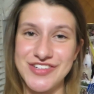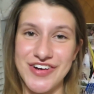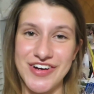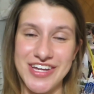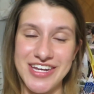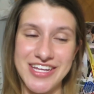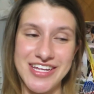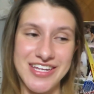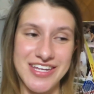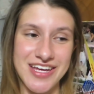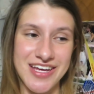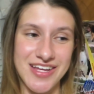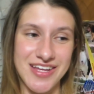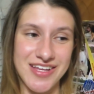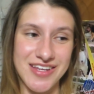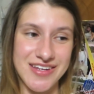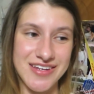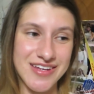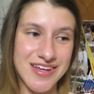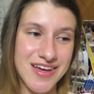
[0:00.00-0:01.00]
enjoyed it,
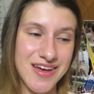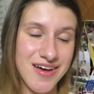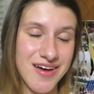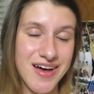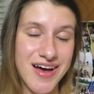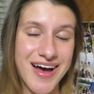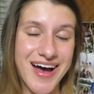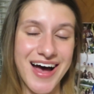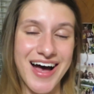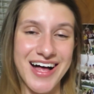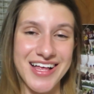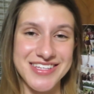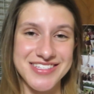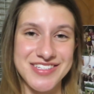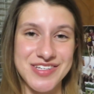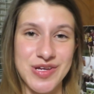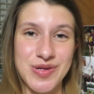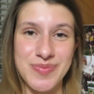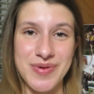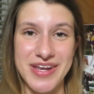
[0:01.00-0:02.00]
and I'll
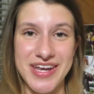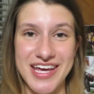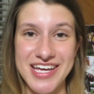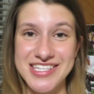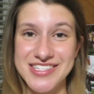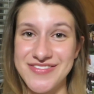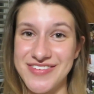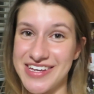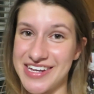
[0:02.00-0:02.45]
see you in my next